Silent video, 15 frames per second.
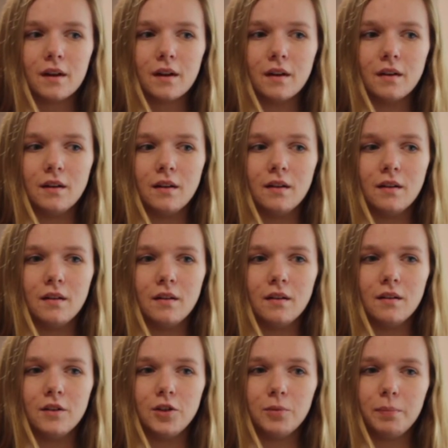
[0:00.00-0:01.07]

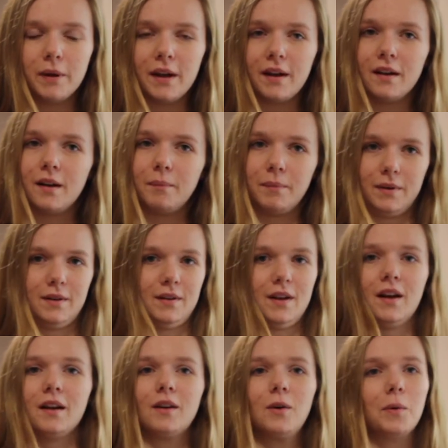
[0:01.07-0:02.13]
In Japan, I'm
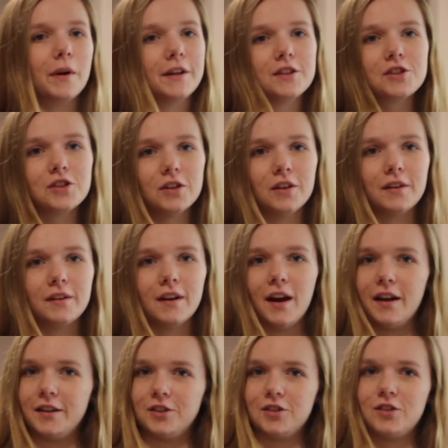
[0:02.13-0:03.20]
not quite sure.
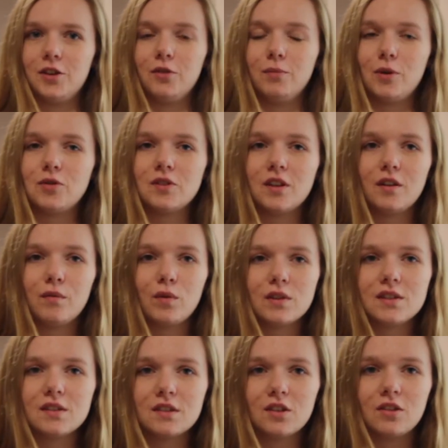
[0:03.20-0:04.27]
I just know mostly of
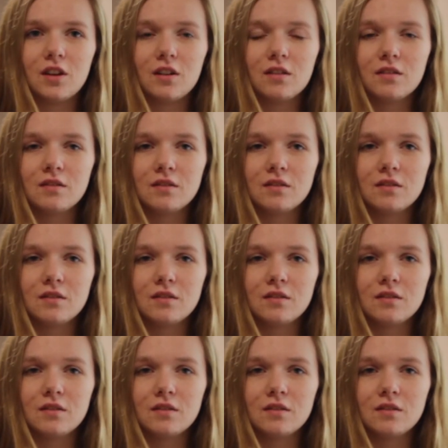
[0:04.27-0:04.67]
ones in Tokyo.